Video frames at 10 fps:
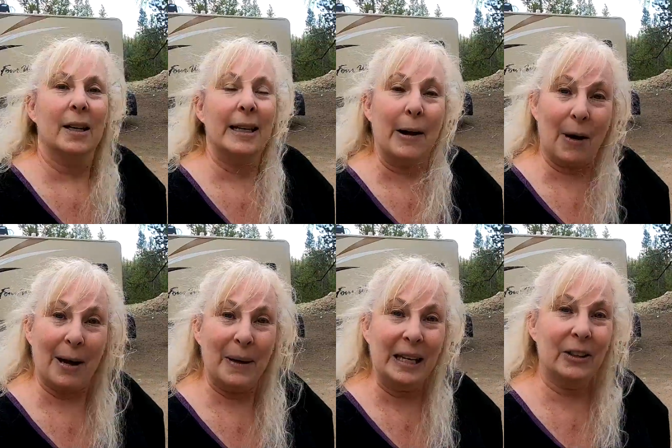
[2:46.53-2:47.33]
Now
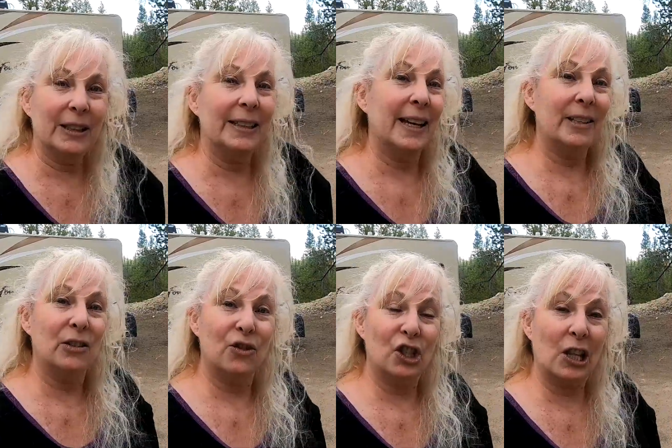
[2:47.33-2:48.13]
I'm here at the end
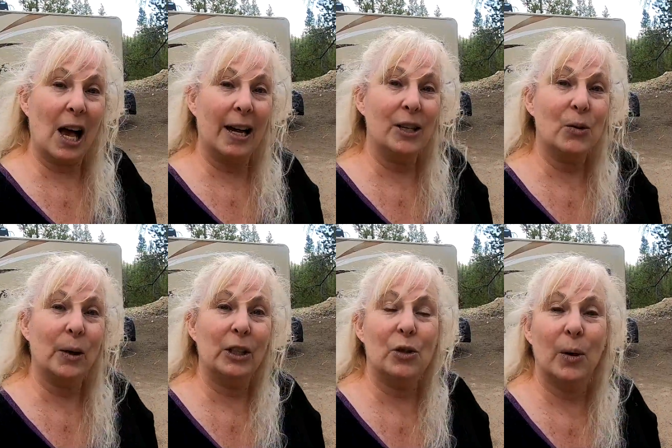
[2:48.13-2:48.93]
of July
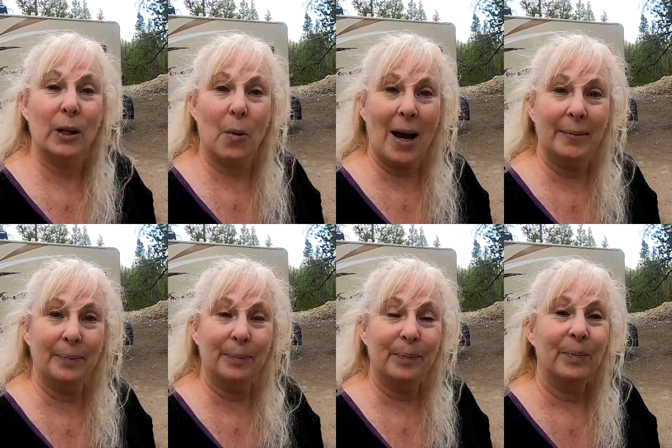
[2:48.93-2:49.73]
2021,
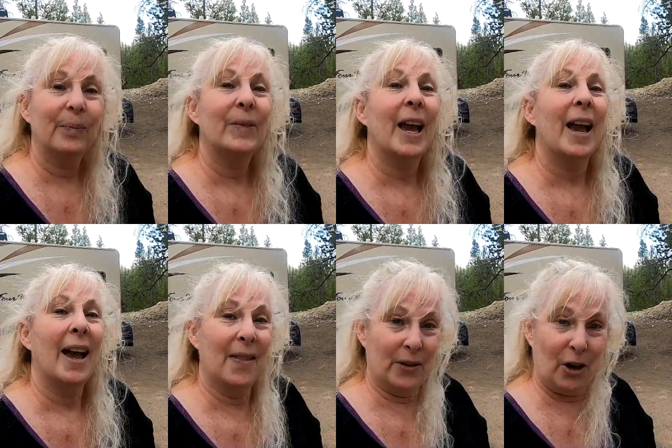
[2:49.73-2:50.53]

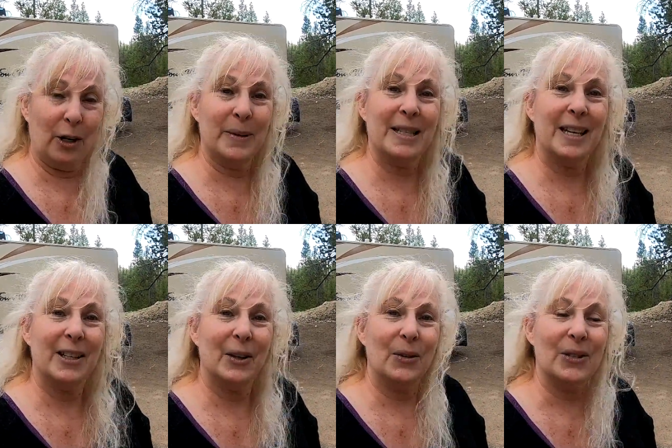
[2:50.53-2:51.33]
and there are
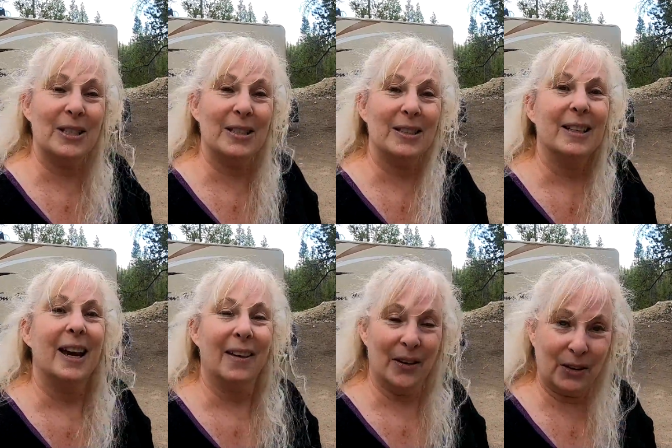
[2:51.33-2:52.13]
mosquitoes
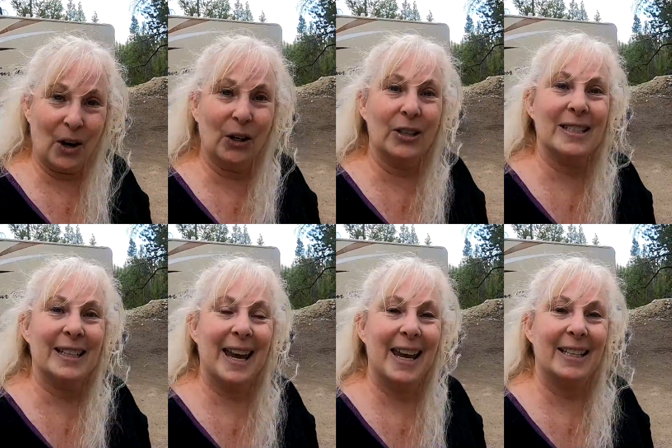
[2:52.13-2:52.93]
and there are
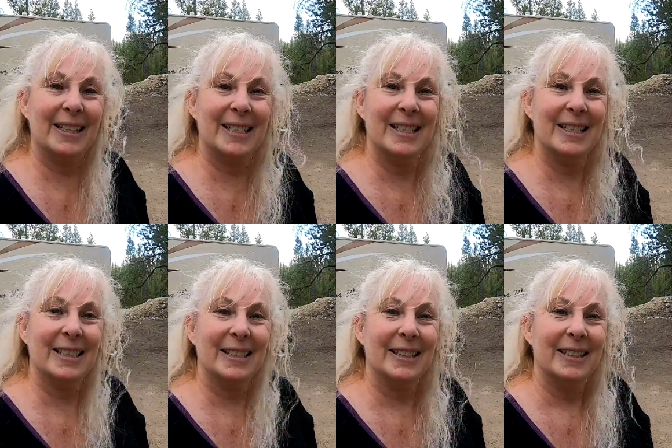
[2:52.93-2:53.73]
cicadas,
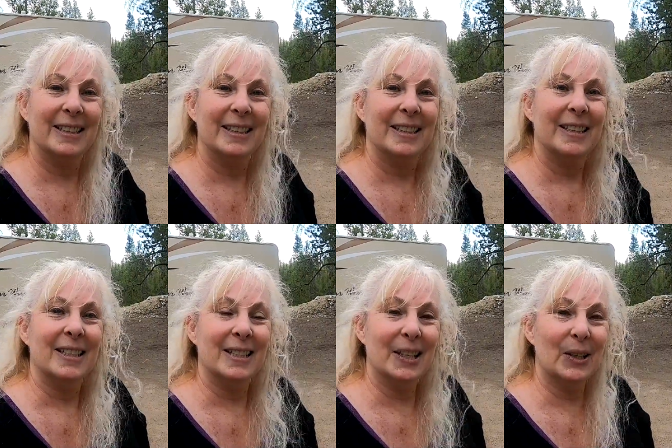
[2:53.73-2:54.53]

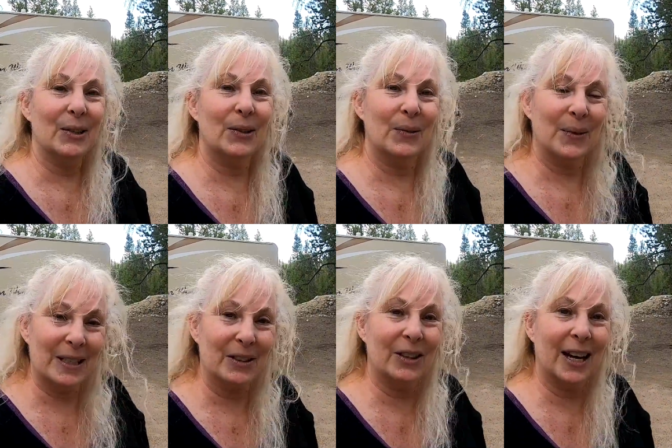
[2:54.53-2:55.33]
so we
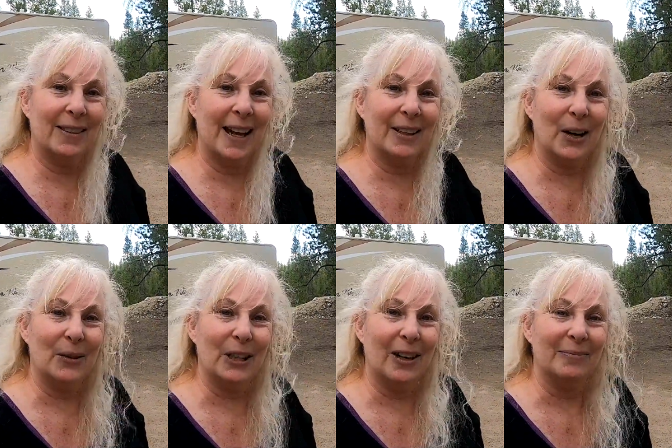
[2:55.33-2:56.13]
still got that
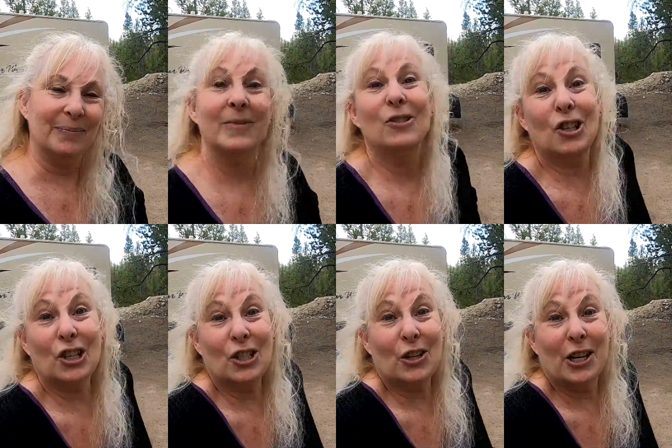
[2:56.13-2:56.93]
going on,
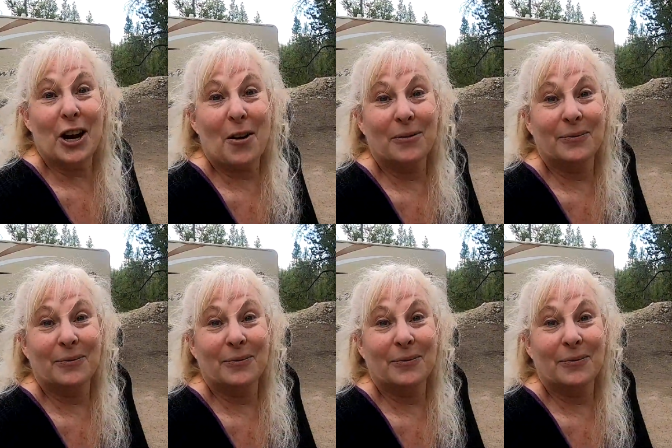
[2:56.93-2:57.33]
just so you know.